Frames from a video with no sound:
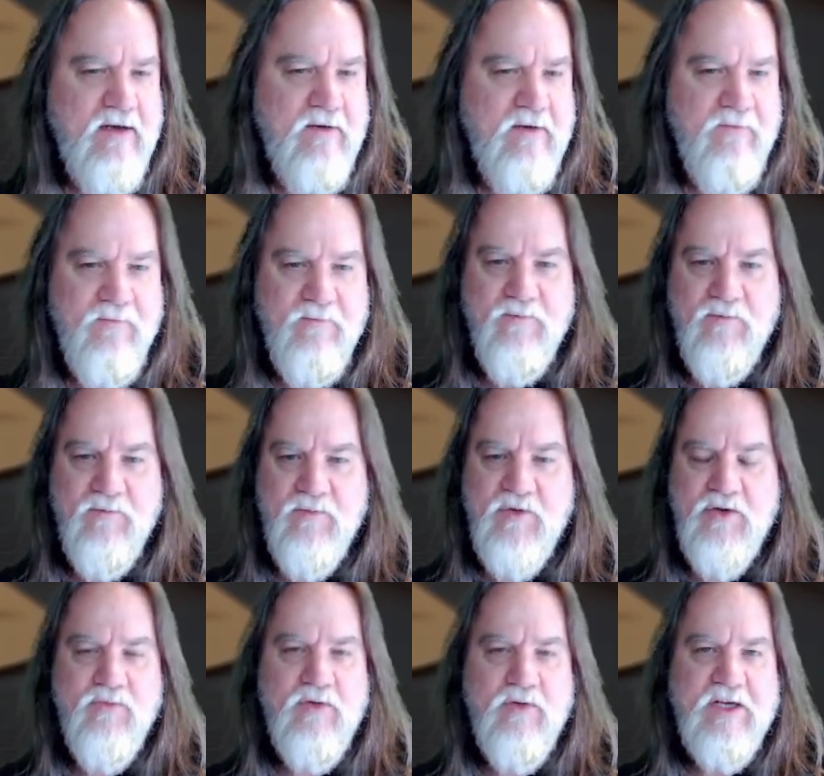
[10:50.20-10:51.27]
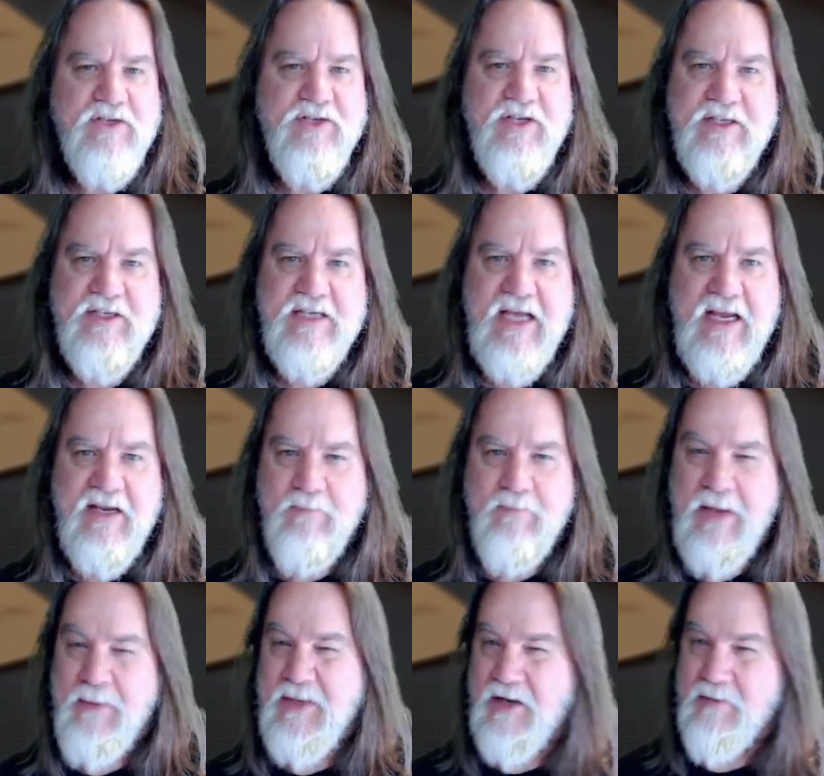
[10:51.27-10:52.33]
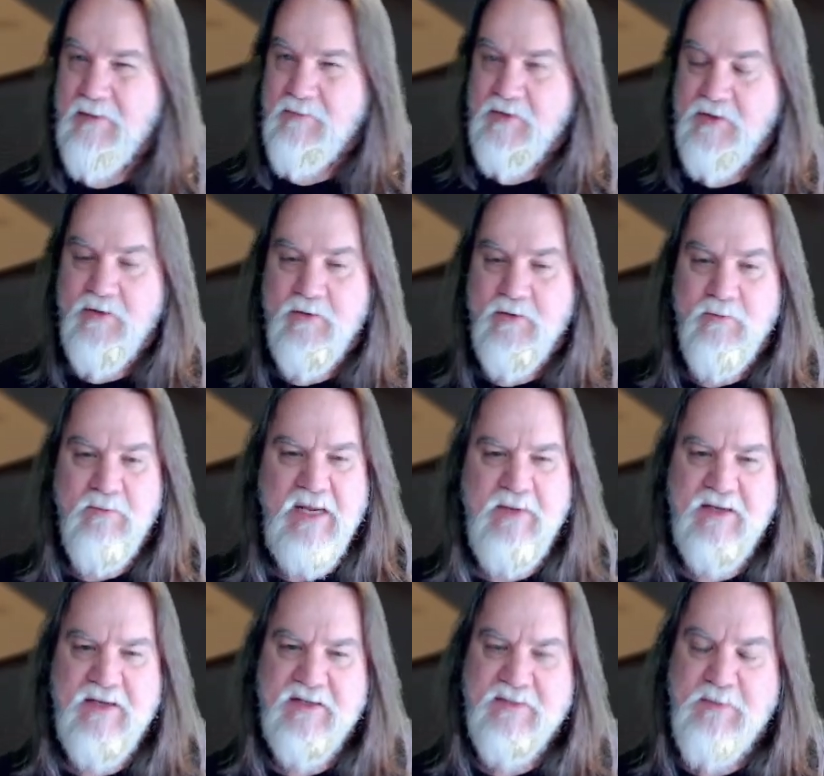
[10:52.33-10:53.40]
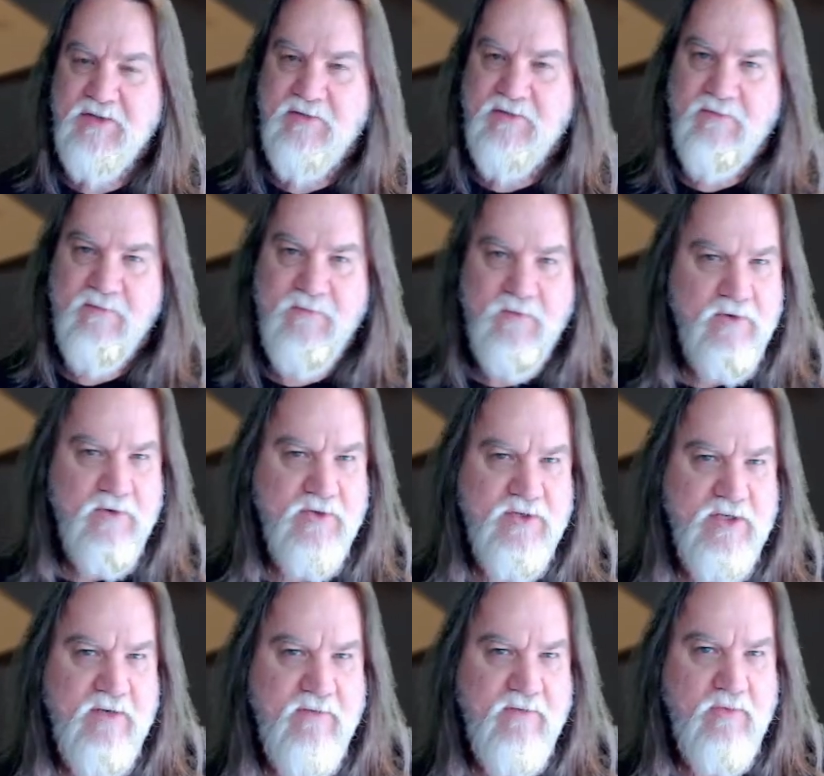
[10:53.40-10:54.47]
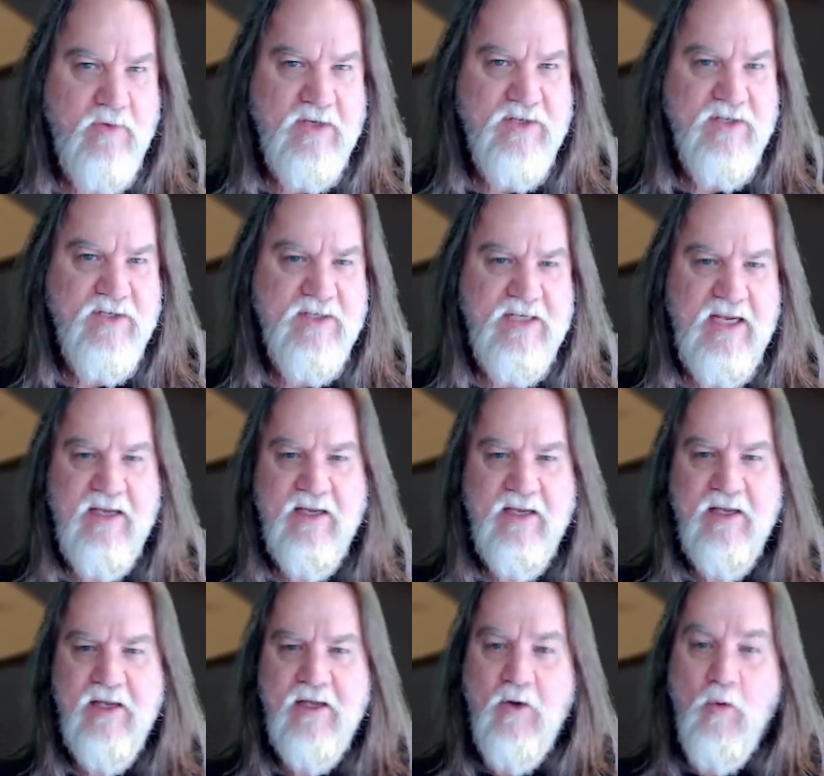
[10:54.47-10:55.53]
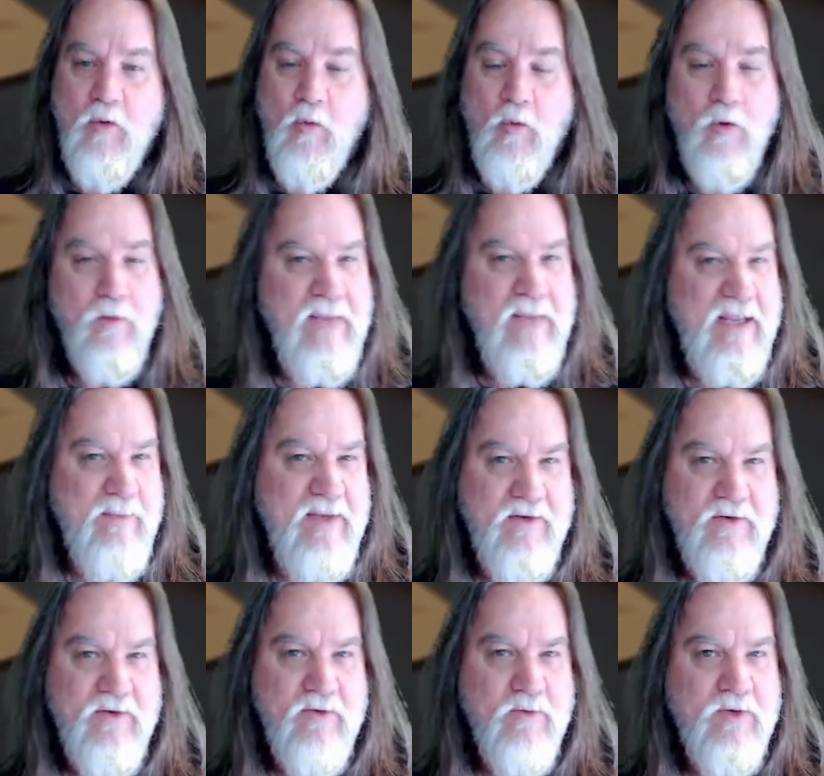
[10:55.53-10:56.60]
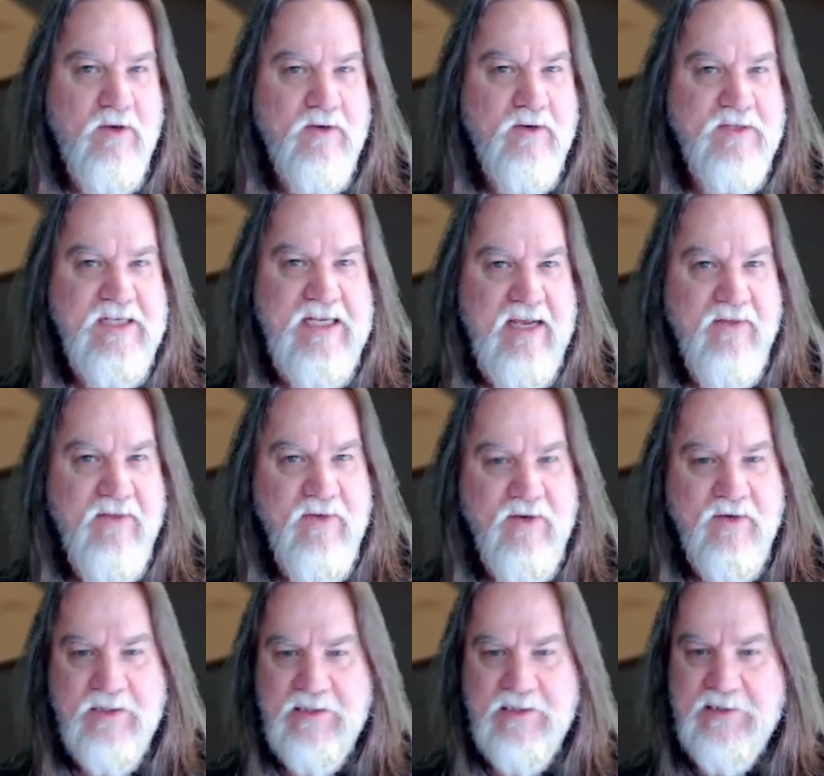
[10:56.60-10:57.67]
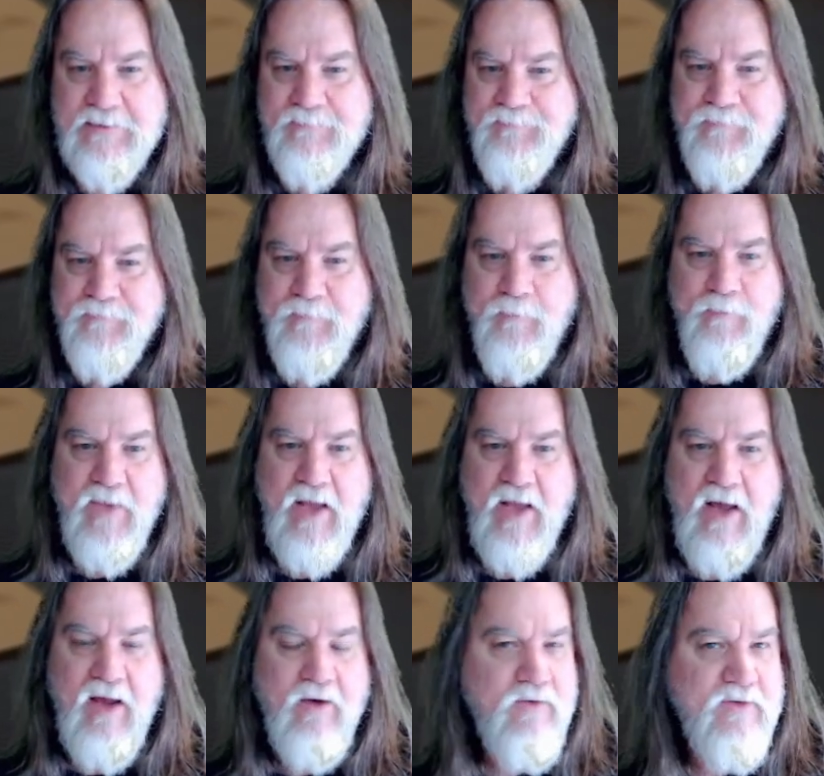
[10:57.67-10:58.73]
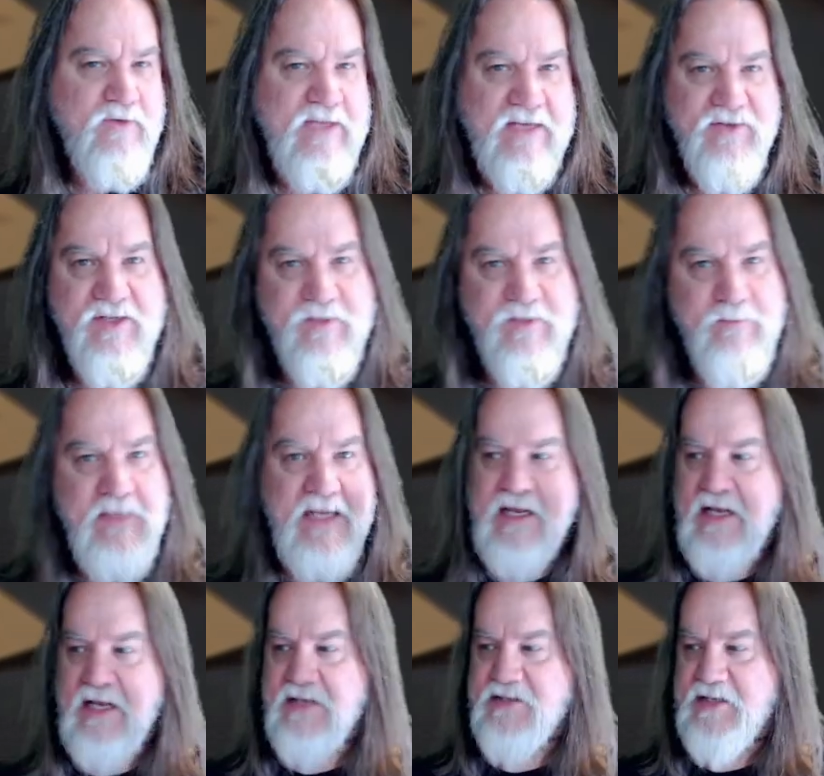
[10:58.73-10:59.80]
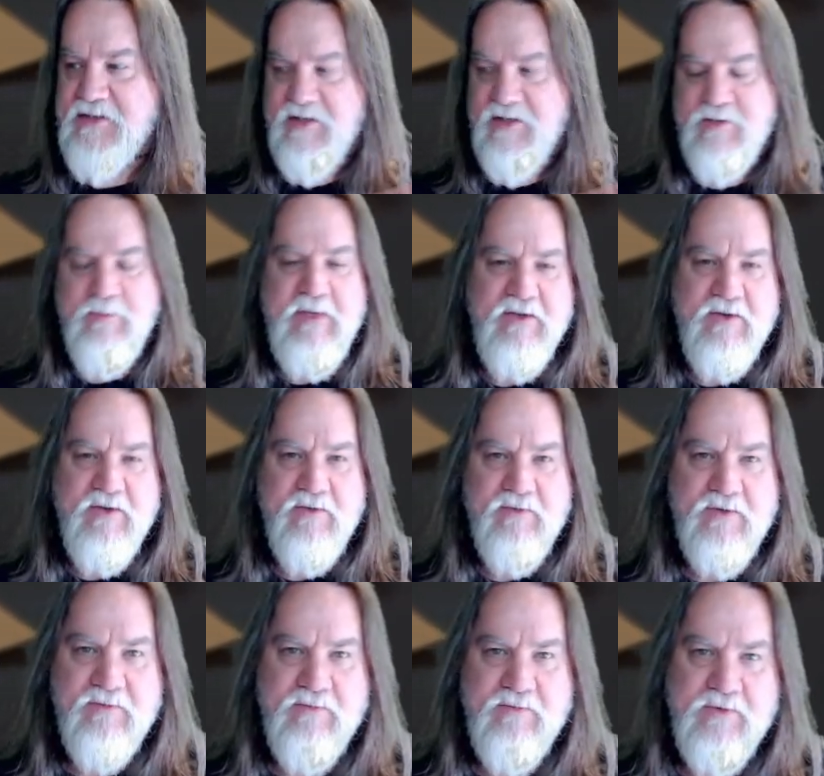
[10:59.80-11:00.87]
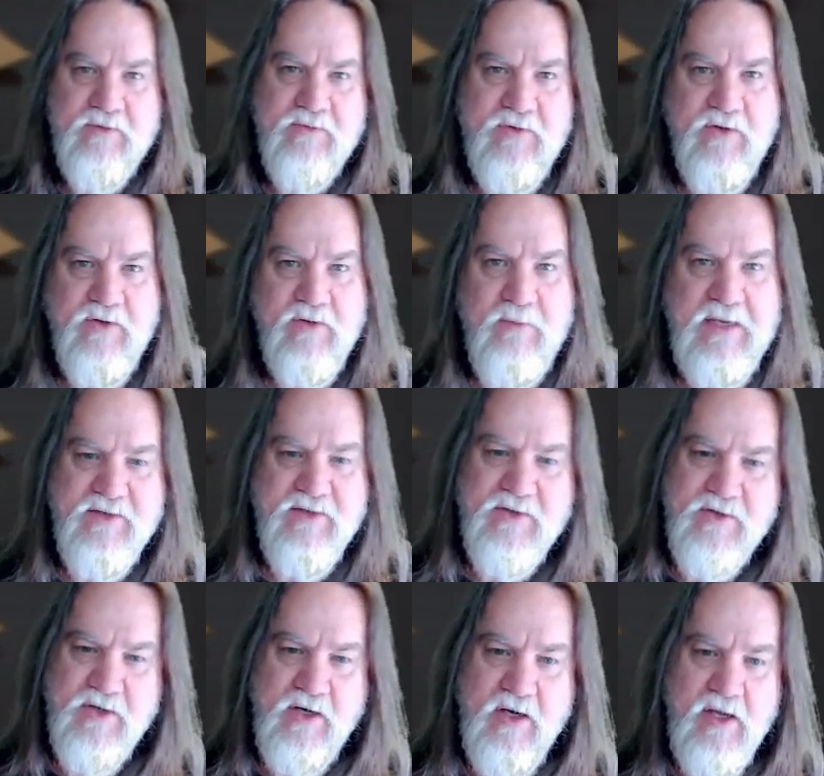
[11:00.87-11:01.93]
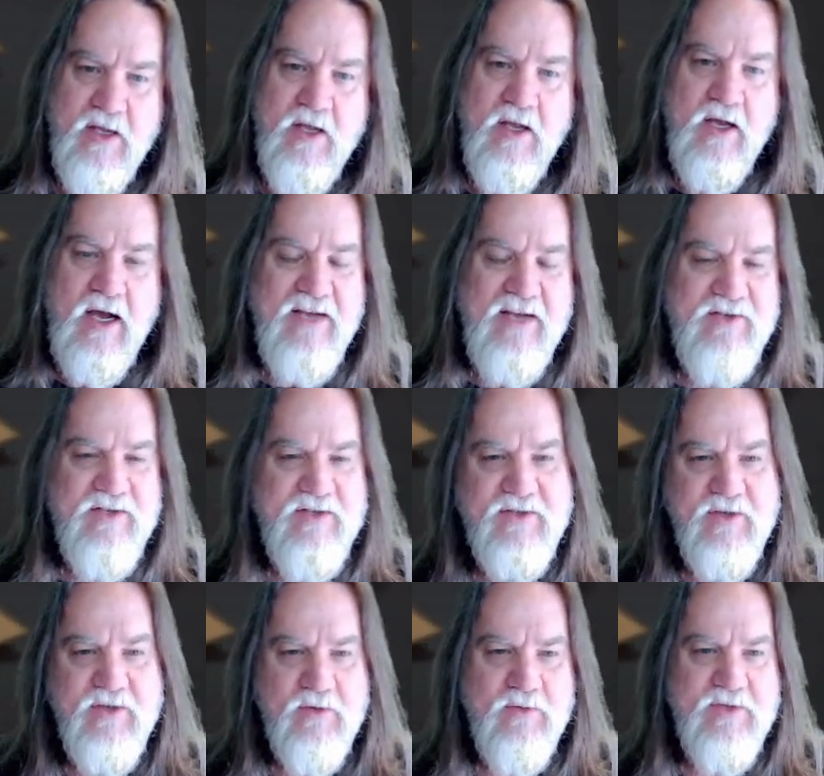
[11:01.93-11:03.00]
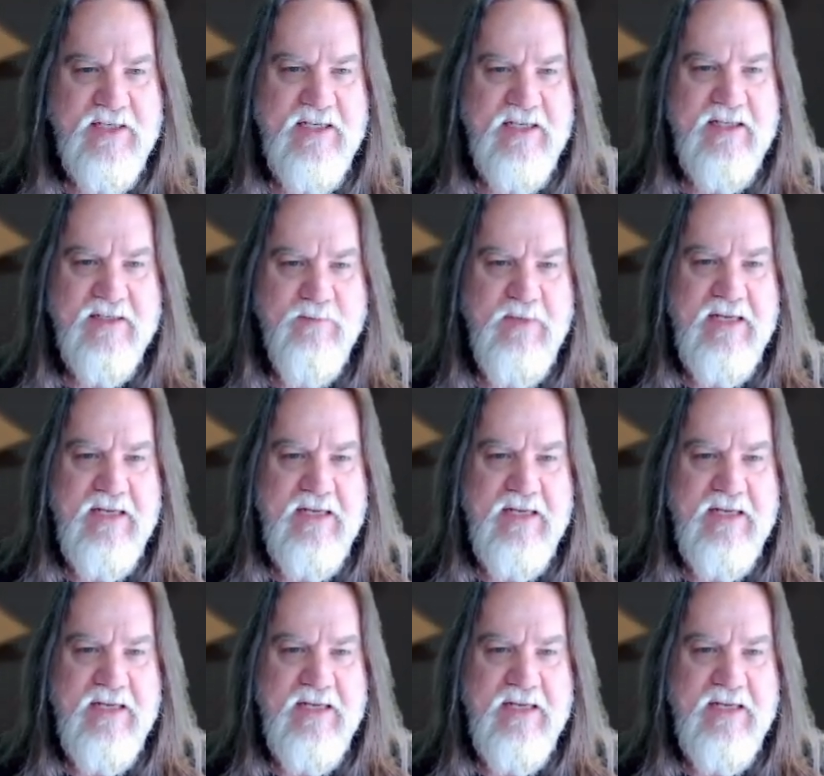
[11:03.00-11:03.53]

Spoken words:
new Russian tank. Maybe not new, maybe a special version of a Russian tank, or maybe a new one altogether. I don't know. That's just me, guys. That's just me. Don't shoot the messenger. I just don't see this being.